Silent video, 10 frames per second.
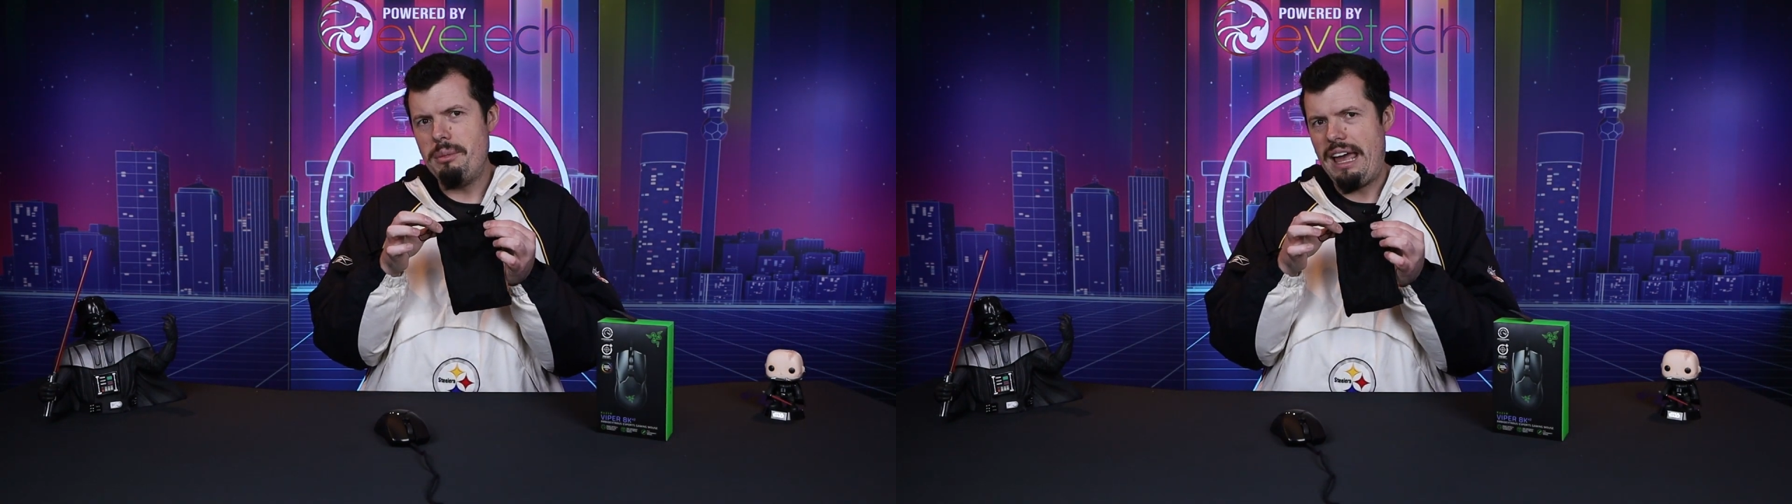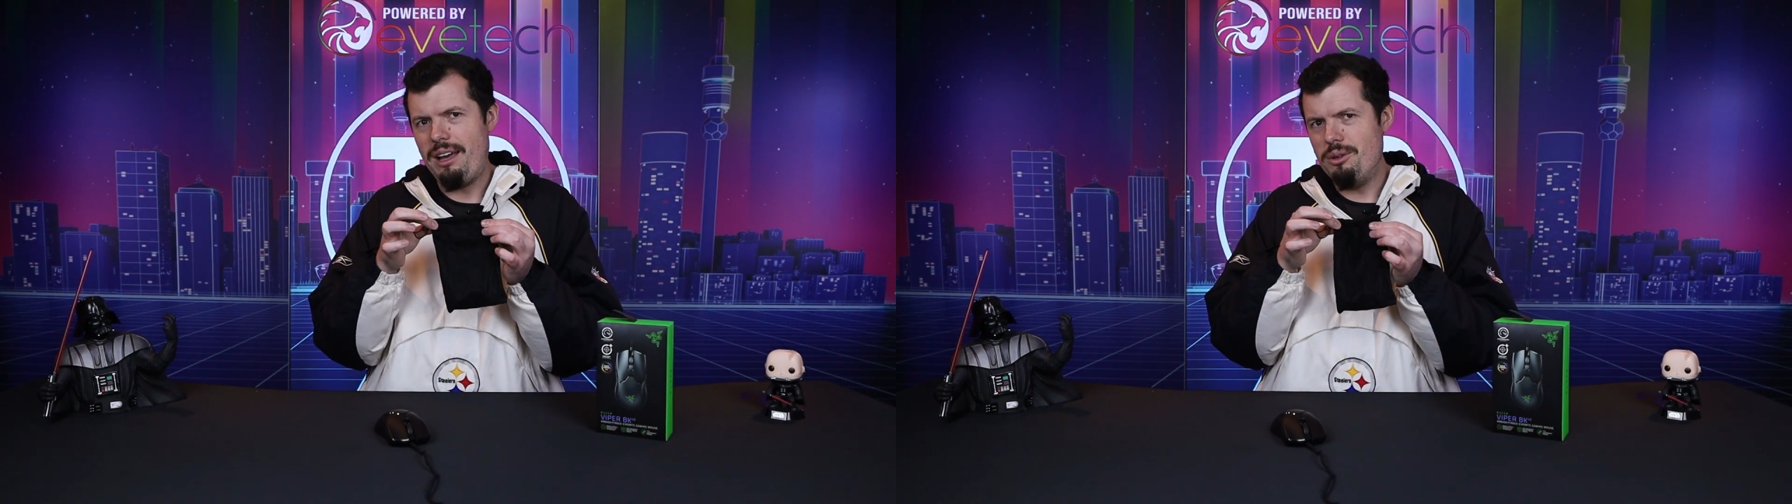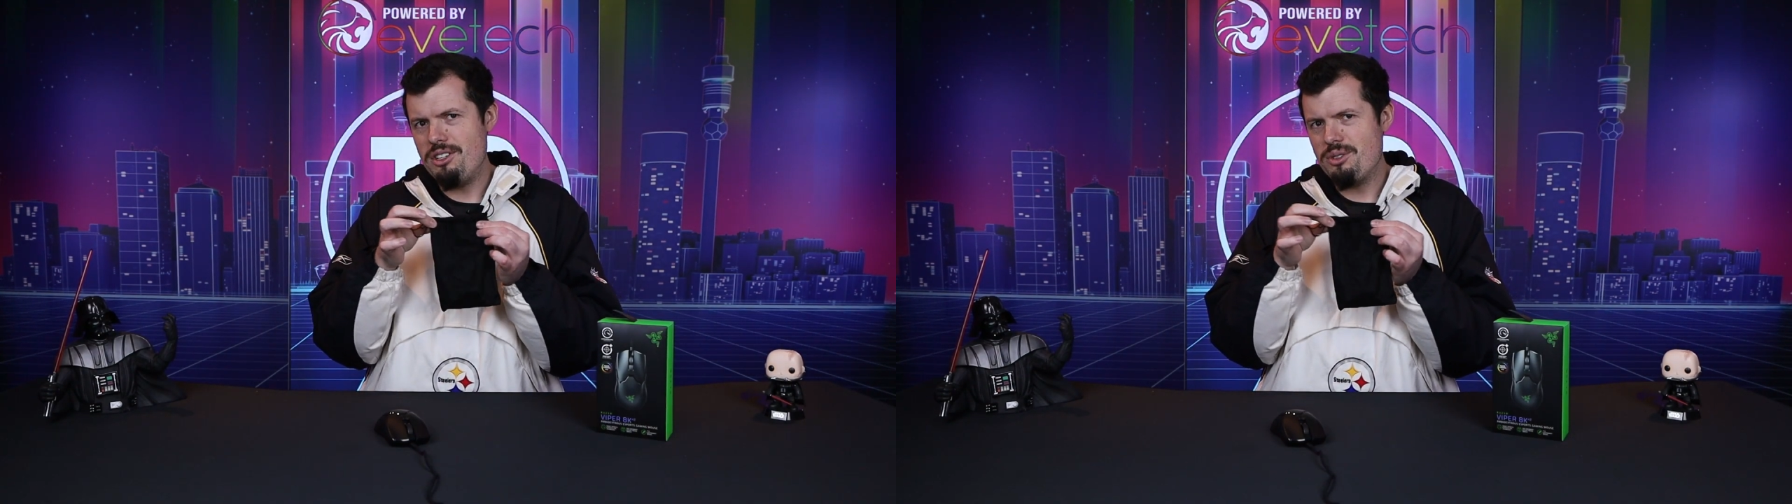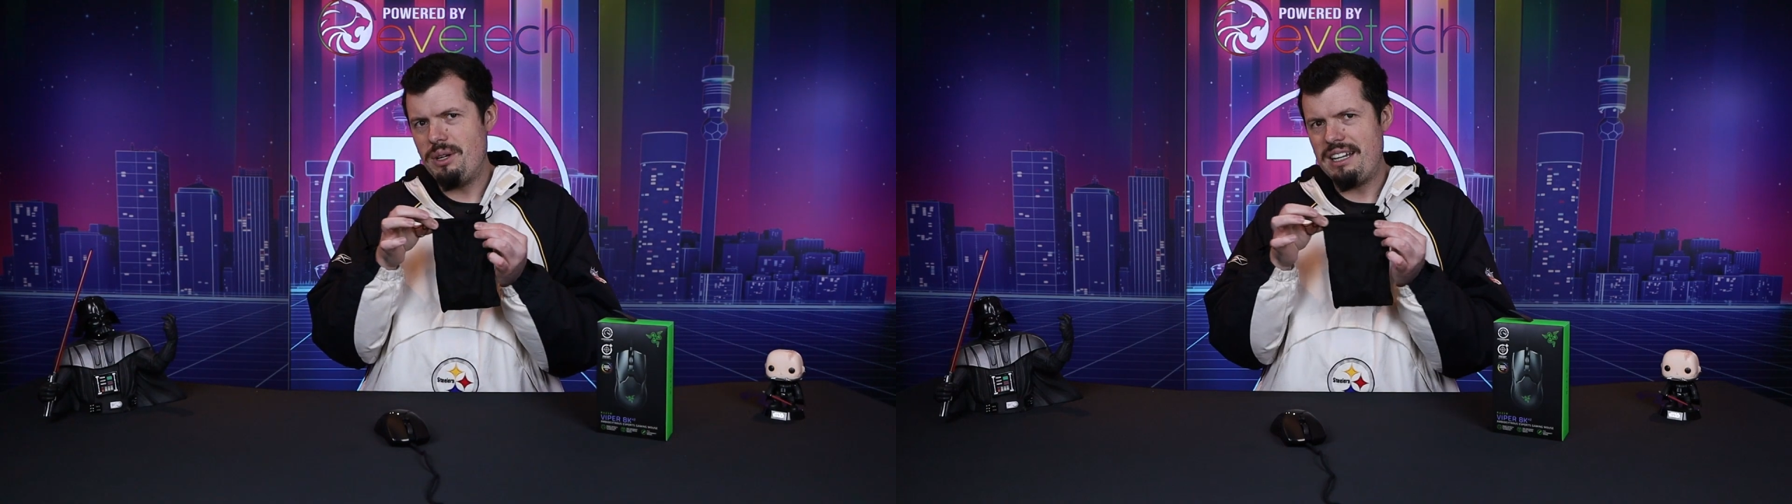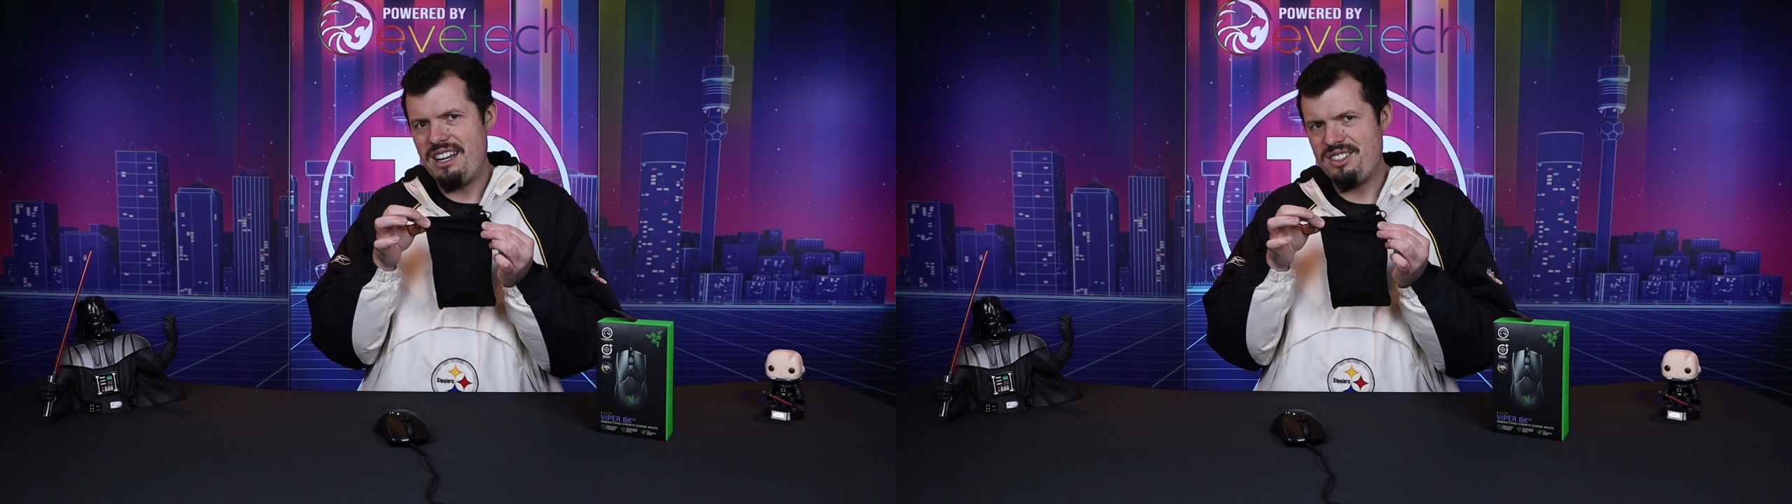bag, which is
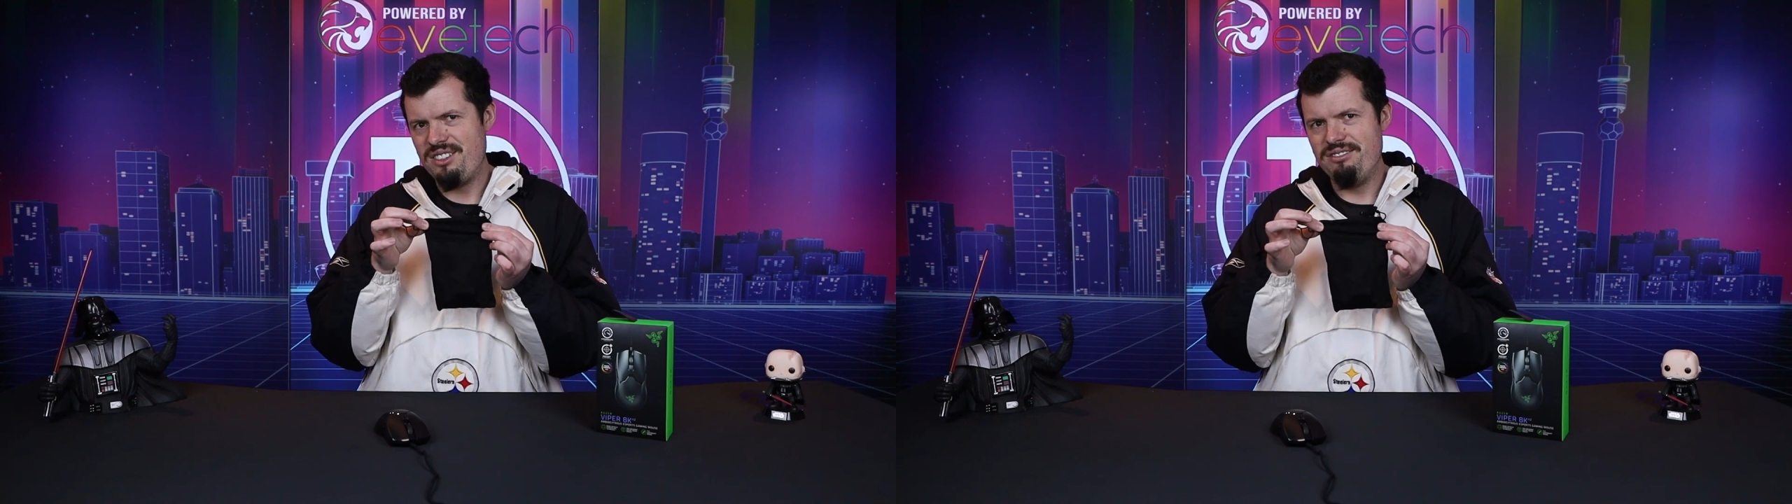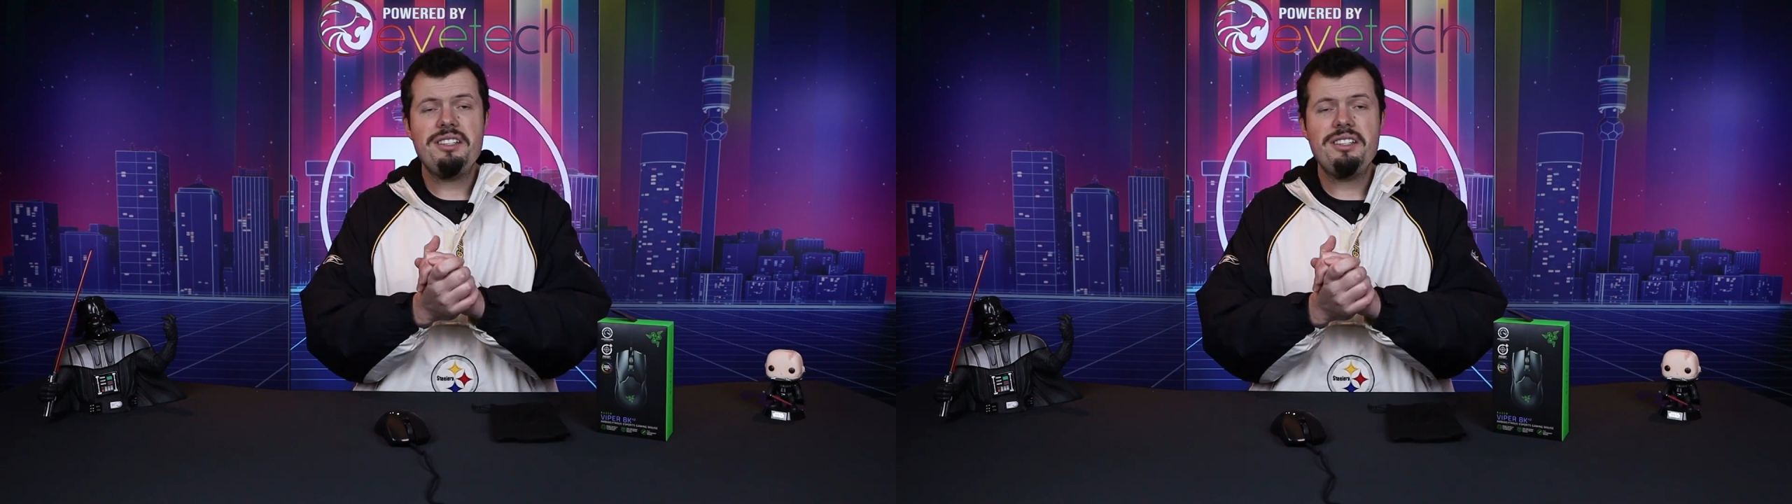quite nice.